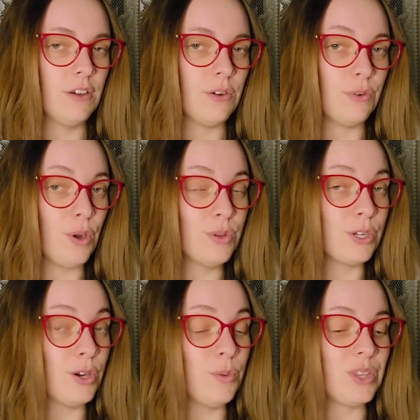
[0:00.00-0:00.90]
Rose
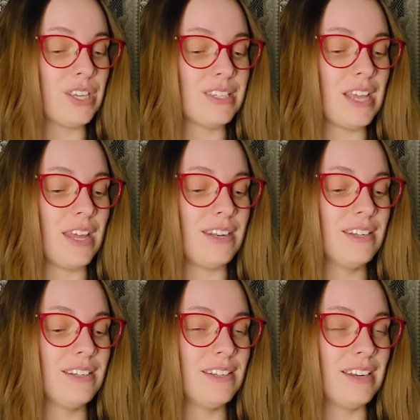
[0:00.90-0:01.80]
heard what they said,
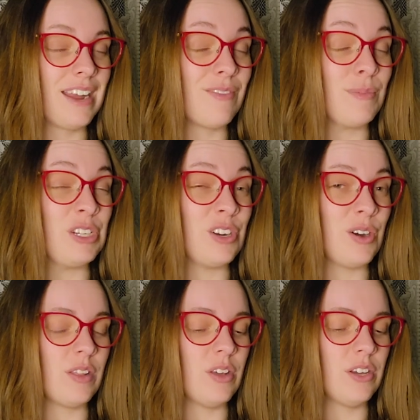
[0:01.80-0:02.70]
and gave them a
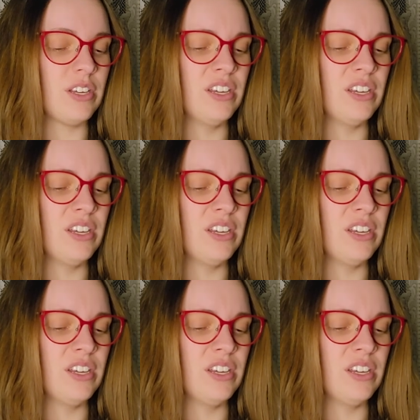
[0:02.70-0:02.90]
dirty look.